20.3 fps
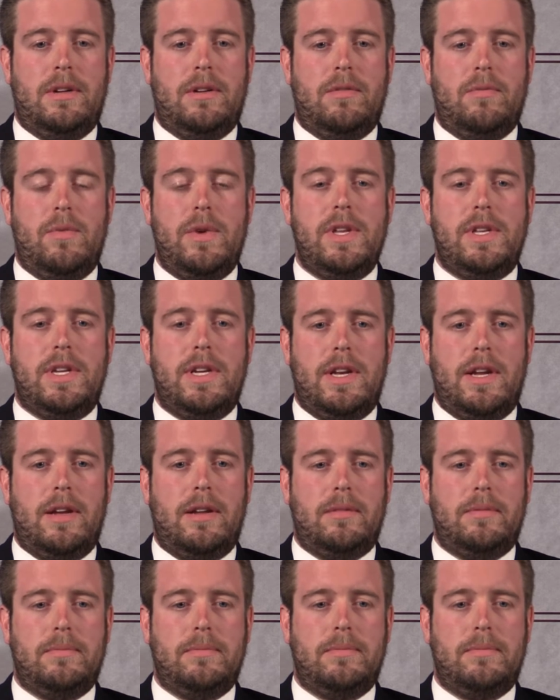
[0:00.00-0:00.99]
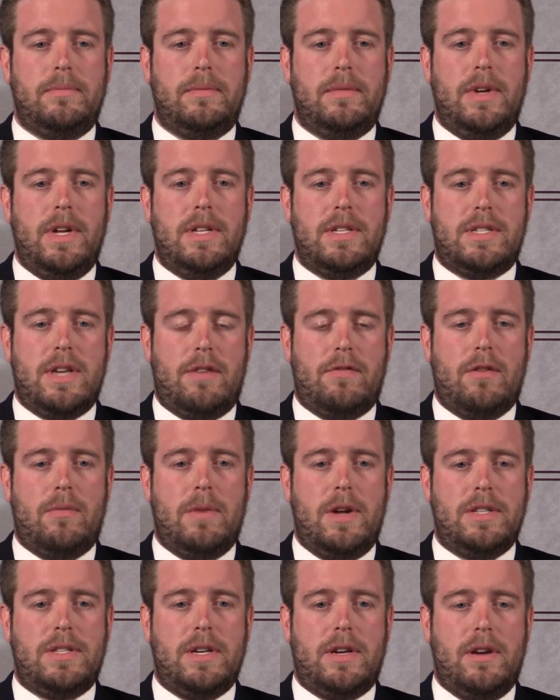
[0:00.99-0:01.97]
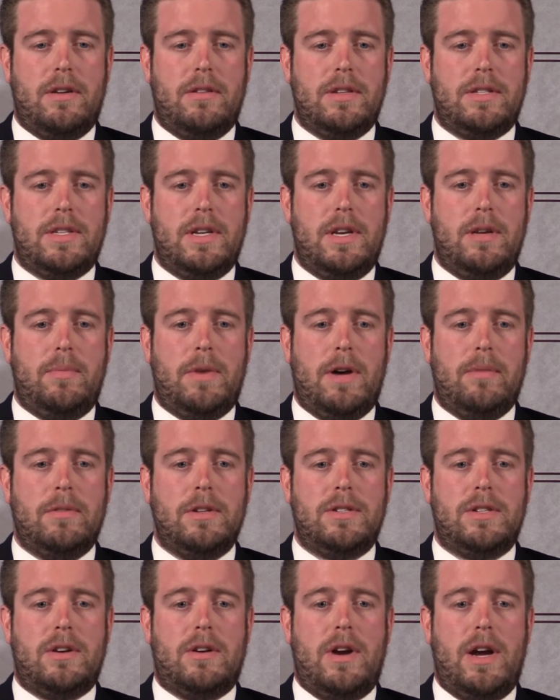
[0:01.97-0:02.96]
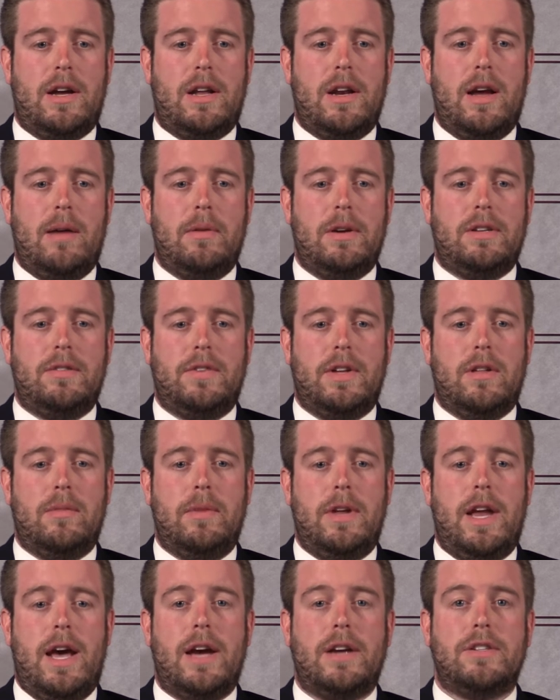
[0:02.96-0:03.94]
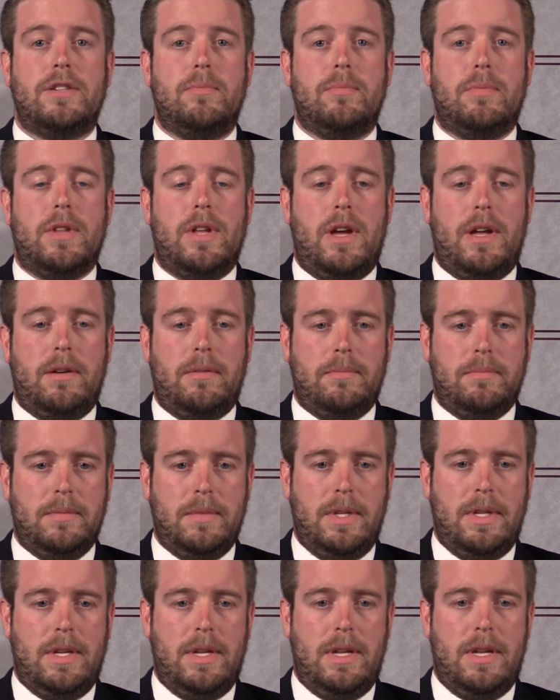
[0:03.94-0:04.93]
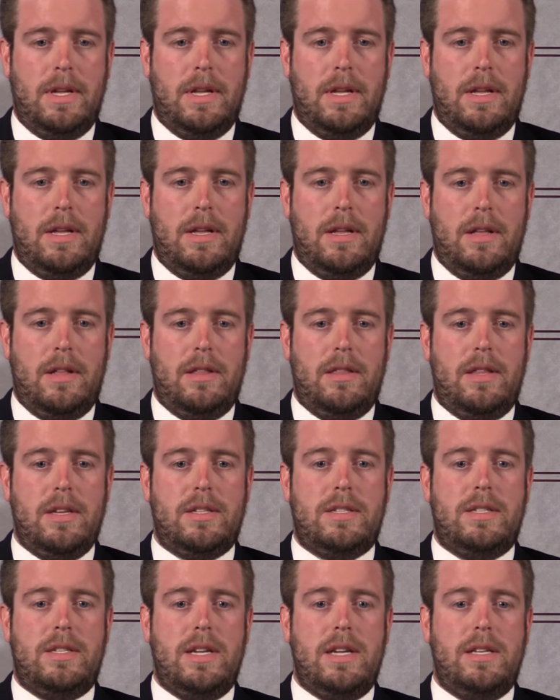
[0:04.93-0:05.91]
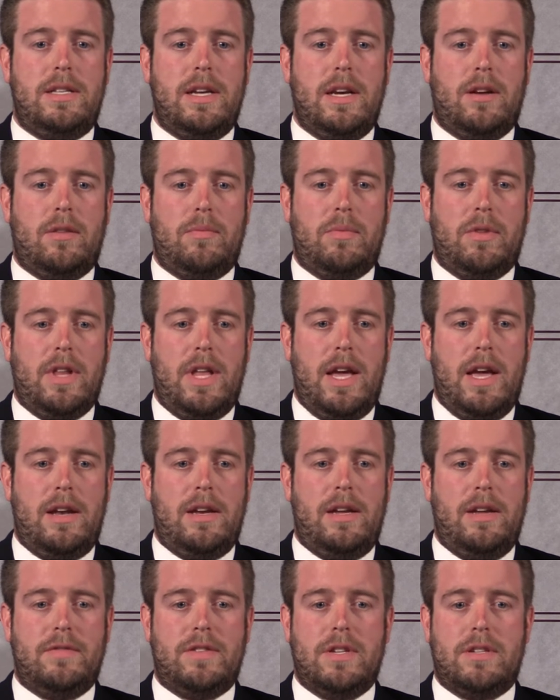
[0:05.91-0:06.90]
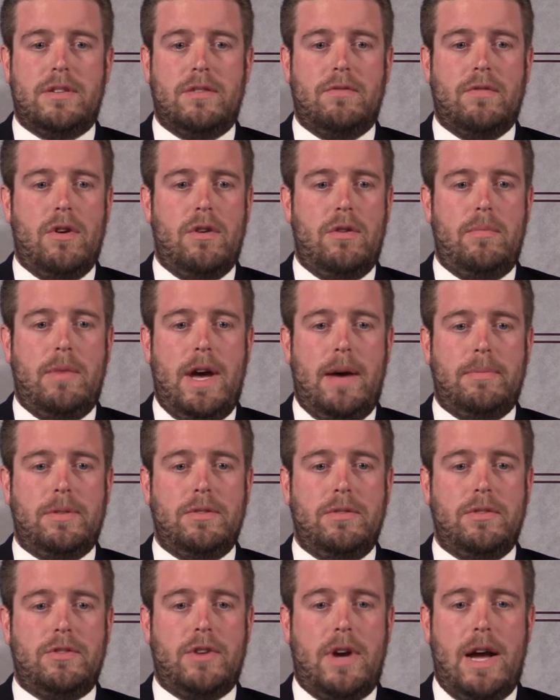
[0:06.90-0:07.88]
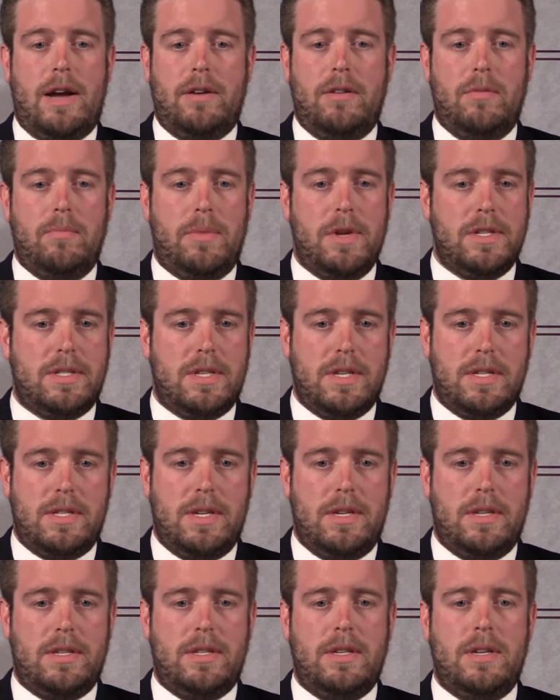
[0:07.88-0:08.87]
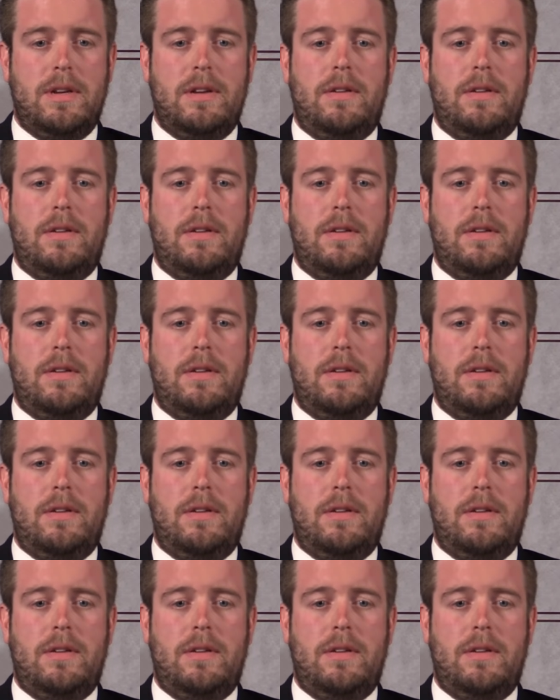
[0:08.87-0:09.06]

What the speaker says: We did it, and several months ago, the city published our Economic Development Action Plan. This detailed plan gives us a roadmap to attract new businesses,